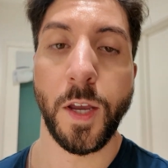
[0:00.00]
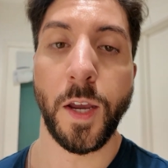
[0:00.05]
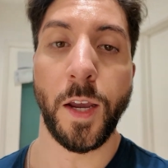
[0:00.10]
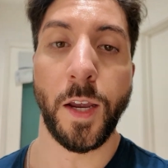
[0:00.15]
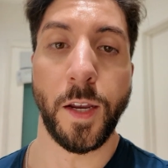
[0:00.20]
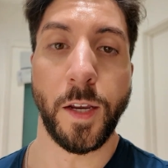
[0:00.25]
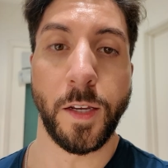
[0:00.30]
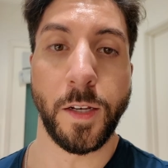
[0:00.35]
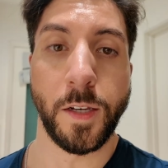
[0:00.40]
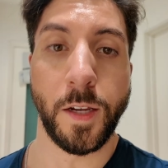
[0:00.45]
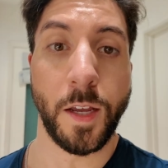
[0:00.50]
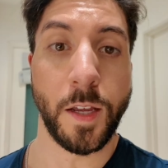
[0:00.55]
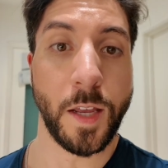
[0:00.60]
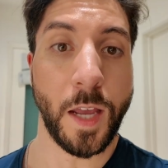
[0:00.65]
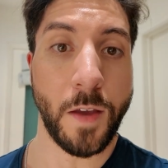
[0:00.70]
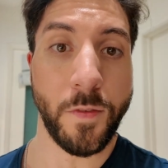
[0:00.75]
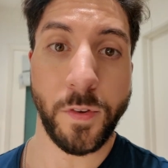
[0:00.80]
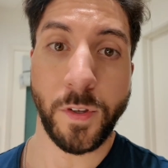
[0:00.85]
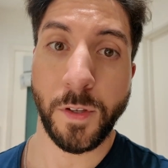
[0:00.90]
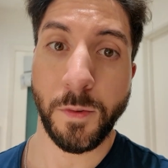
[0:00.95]
And I
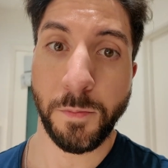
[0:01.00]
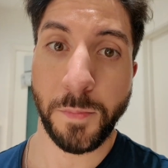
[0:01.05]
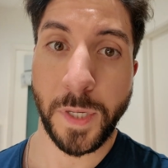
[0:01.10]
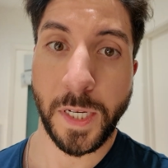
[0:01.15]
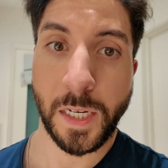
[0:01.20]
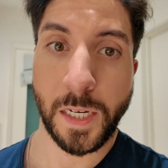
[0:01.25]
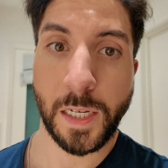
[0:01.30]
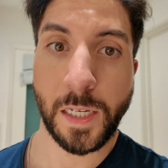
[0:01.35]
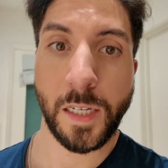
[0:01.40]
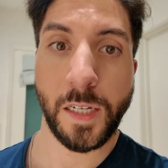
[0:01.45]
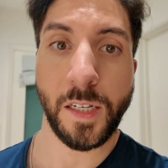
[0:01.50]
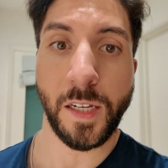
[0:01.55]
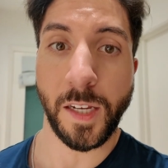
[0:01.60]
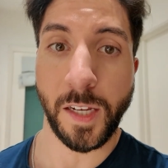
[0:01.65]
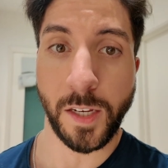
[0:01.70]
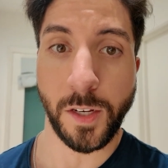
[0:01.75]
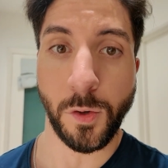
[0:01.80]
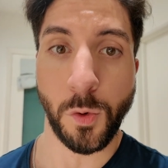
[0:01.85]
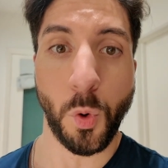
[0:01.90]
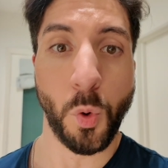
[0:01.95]
haven't competed
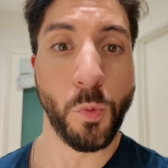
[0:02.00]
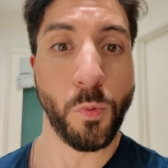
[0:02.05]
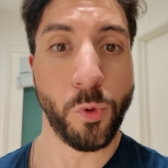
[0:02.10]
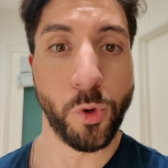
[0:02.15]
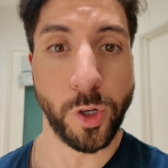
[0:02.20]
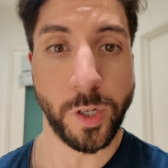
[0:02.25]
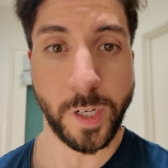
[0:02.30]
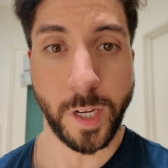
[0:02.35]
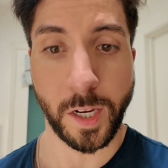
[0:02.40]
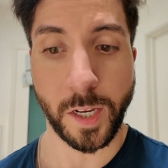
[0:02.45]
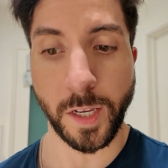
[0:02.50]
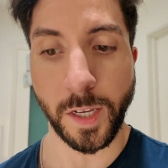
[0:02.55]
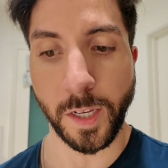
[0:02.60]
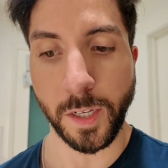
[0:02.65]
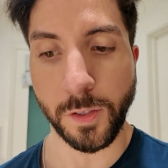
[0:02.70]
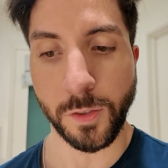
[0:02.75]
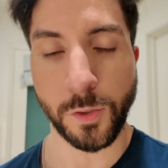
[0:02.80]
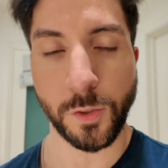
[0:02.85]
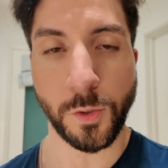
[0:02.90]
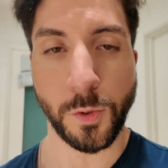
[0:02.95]
in over a
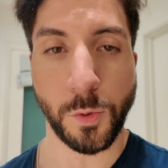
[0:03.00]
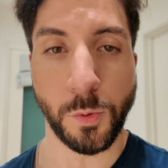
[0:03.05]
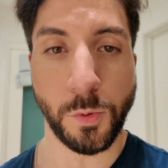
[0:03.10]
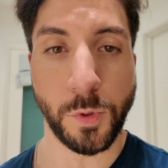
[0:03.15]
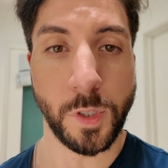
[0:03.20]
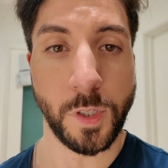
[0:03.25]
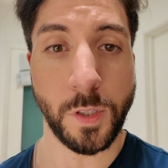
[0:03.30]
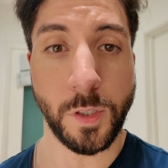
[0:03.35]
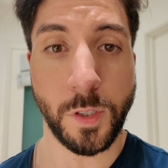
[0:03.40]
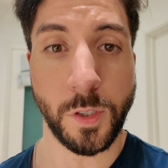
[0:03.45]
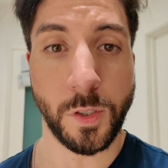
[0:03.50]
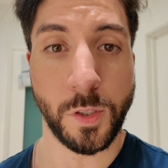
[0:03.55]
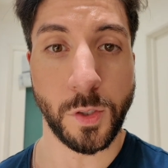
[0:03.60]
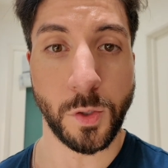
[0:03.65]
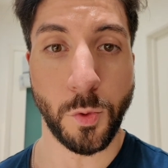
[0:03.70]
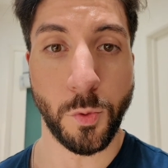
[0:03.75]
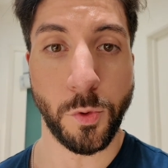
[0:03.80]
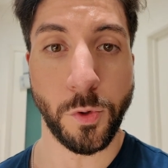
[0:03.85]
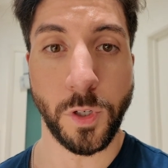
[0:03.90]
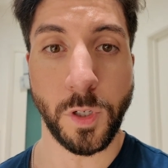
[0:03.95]
decade. So this is
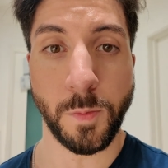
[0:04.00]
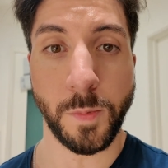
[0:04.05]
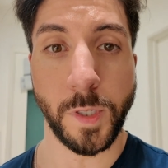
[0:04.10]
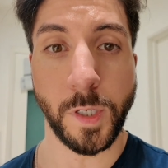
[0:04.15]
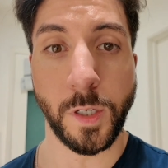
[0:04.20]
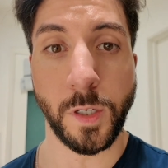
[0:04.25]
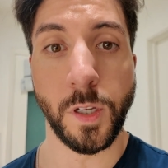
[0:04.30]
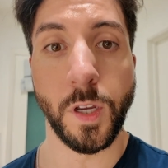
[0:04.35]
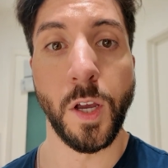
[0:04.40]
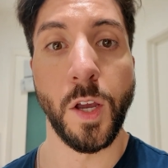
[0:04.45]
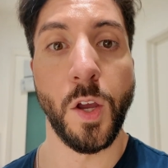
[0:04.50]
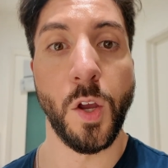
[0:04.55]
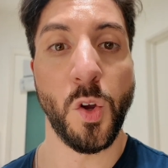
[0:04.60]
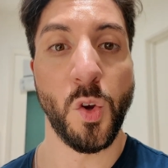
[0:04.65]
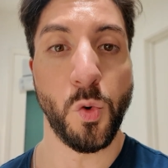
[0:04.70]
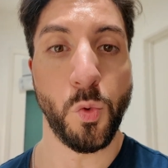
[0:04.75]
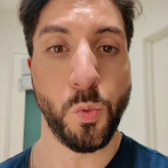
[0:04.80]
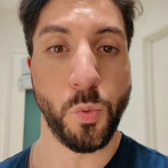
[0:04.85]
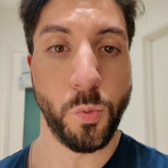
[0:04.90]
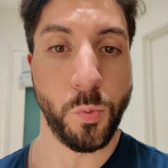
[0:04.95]
going to be
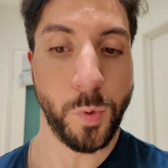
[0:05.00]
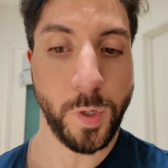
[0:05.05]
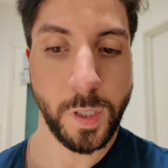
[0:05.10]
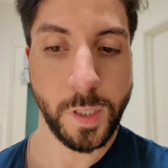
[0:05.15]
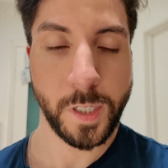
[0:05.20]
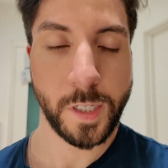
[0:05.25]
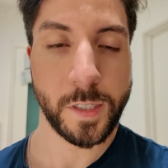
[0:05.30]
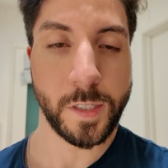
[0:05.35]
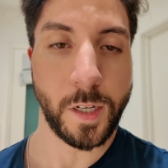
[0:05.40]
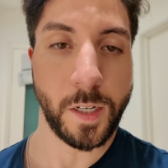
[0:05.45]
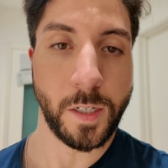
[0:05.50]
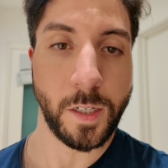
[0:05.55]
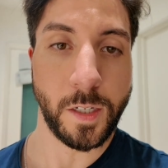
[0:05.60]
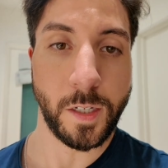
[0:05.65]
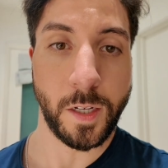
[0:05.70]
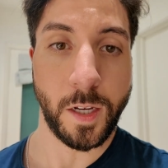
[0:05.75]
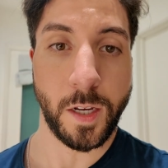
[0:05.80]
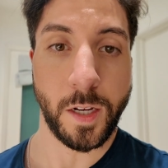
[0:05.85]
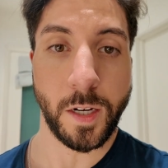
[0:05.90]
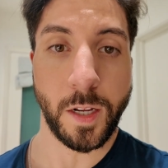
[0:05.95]
really
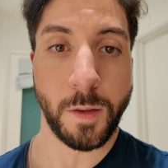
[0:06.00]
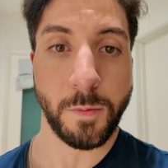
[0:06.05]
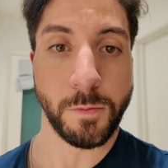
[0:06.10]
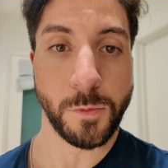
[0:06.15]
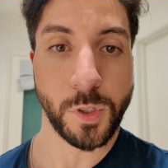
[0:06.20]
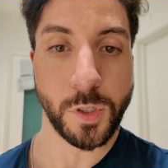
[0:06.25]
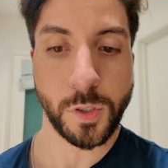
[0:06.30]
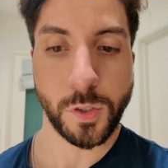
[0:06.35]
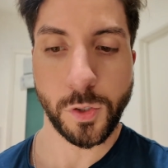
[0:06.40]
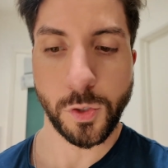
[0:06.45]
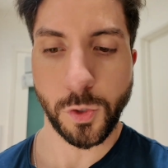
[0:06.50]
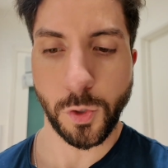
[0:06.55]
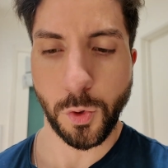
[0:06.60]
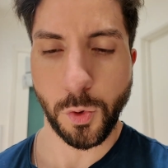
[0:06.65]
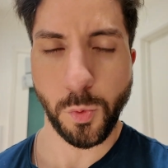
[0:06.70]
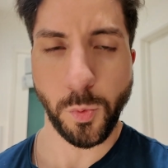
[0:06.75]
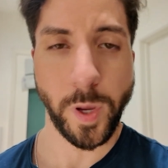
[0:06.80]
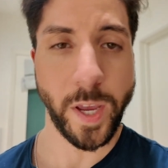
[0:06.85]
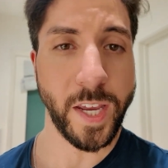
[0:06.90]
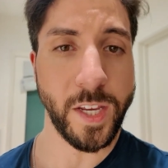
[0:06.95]
exciting. And I'm just
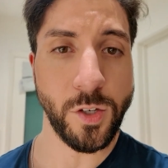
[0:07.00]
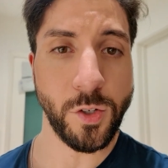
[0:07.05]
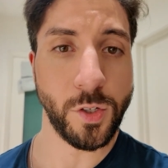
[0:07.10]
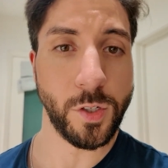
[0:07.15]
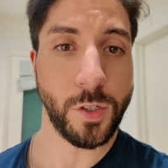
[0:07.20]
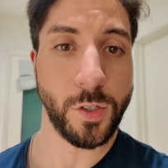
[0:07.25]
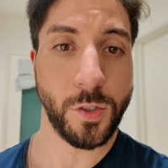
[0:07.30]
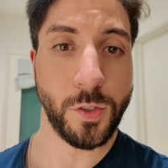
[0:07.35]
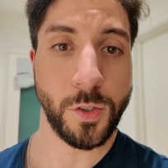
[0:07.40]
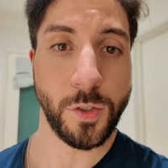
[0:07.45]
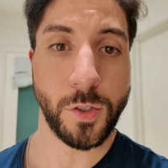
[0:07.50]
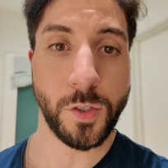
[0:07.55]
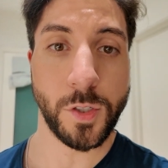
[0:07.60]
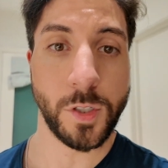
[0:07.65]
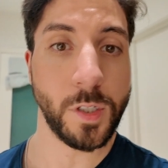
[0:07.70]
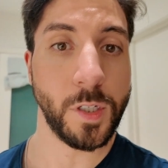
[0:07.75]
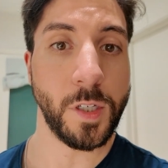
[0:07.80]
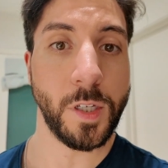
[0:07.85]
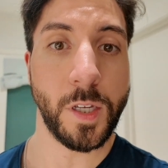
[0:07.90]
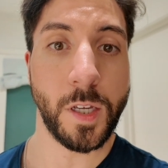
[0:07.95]
so anxious to
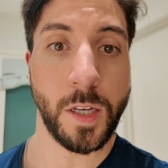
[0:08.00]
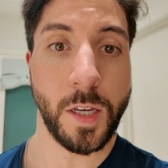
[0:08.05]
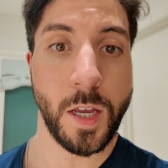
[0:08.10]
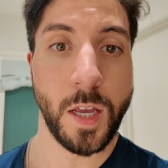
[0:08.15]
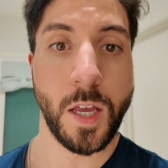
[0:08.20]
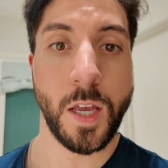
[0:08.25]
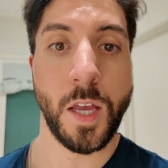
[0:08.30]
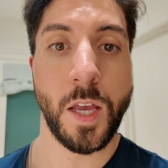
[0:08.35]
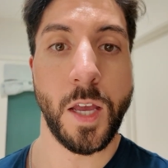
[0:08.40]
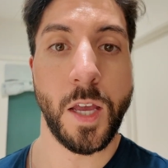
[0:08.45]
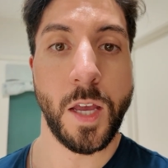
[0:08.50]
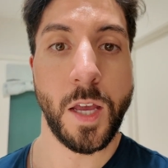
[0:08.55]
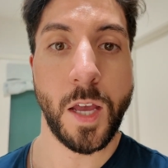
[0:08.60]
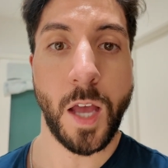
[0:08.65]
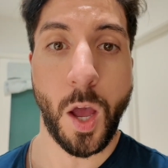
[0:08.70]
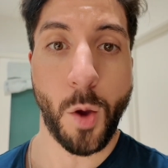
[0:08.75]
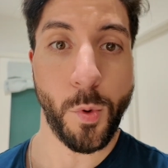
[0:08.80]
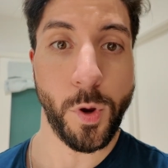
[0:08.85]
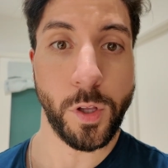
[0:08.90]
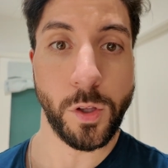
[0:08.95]
see
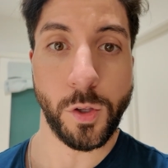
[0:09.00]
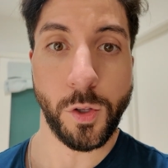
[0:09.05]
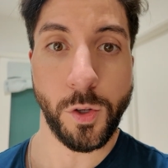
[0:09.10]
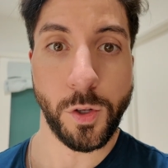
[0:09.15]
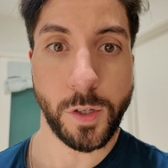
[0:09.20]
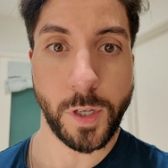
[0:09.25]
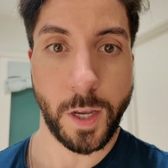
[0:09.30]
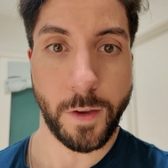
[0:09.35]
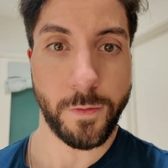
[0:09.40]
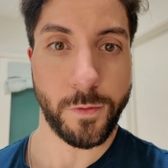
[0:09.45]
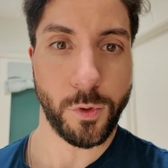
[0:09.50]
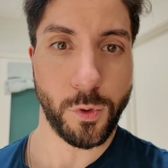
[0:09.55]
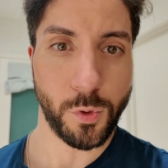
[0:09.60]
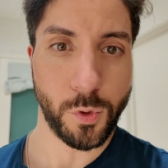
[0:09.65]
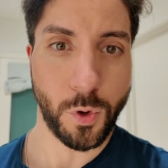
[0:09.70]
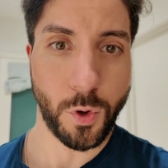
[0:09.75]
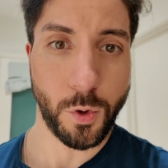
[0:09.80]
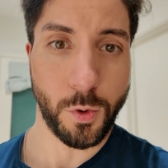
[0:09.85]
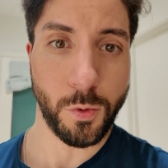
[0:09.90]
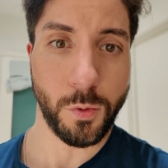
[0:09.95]
how I look after
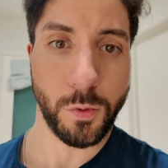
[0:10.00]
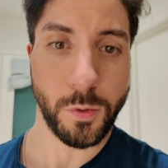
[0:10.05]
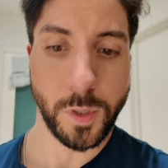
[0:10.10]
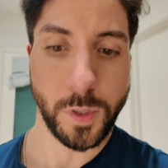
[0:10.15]
all